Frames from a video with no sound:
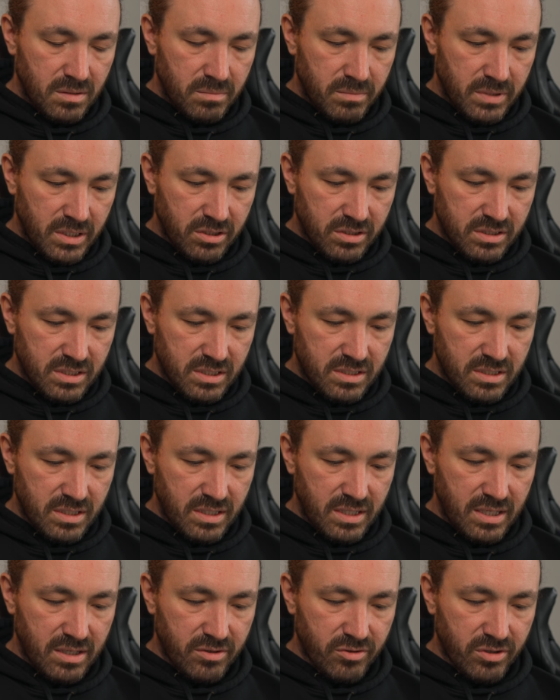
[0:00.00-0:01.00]
because it's
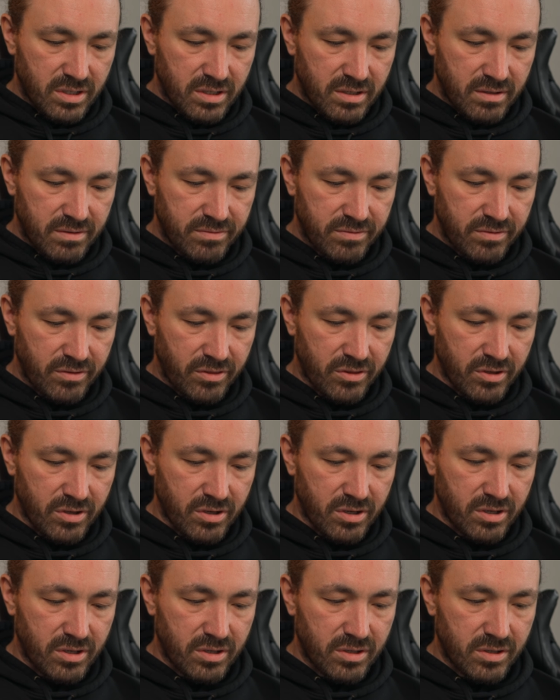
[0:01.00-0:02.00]
near enough
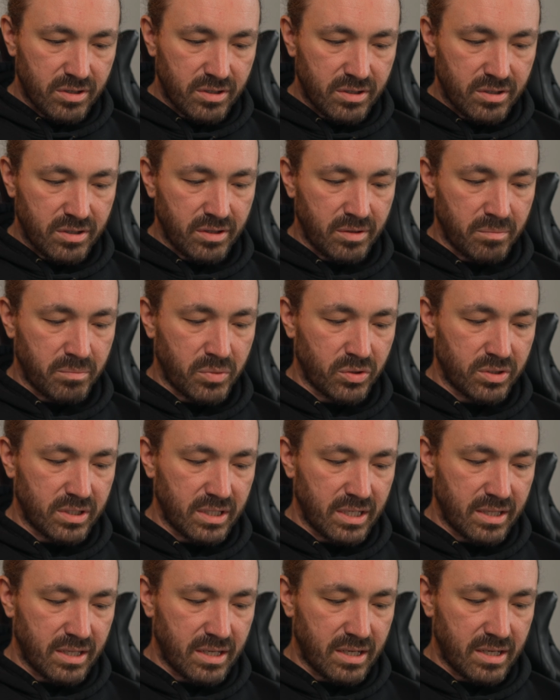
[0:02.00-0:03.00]
the
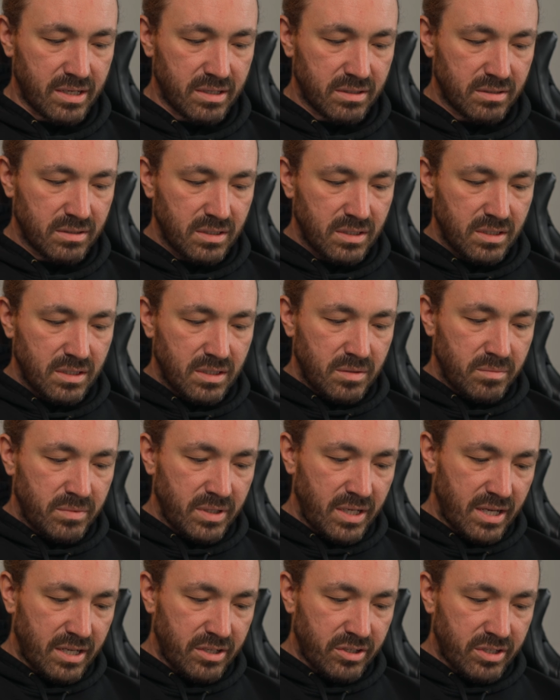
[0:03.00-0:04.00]
body there.
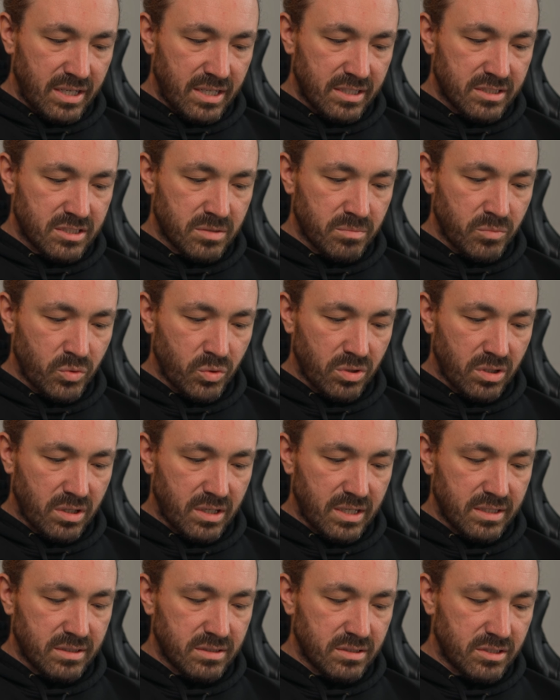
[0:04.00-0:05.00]
But yeah, you can add some more
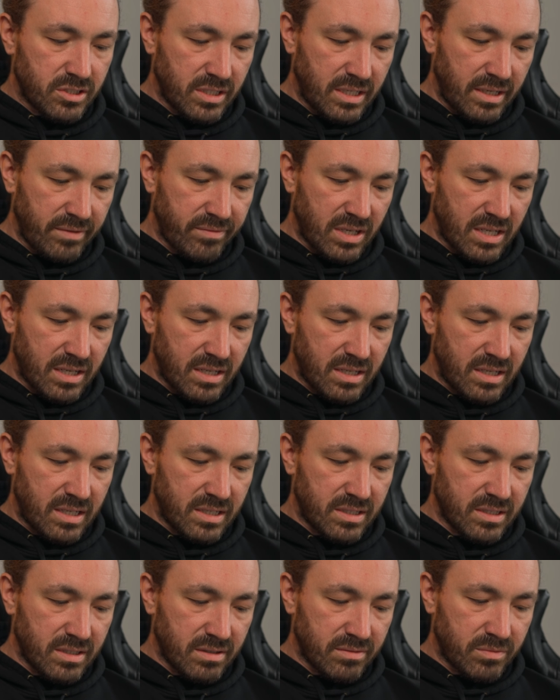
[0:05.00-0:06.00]
lines. You can even
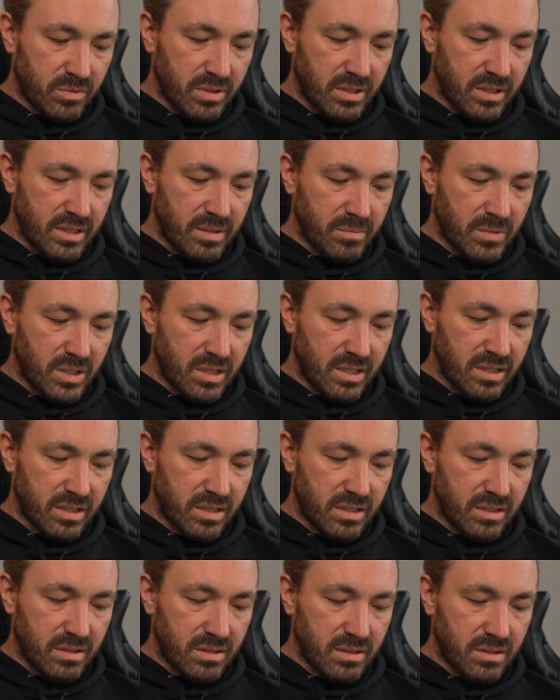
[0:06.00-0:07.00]
add another one of them like
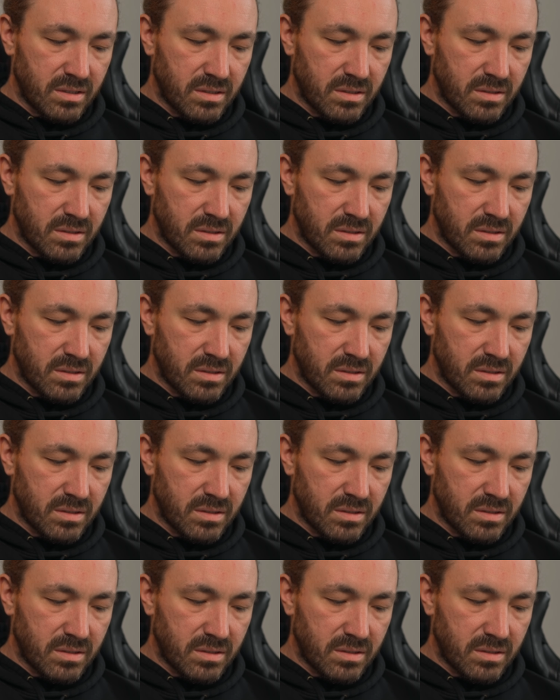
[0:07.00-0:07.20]
kind of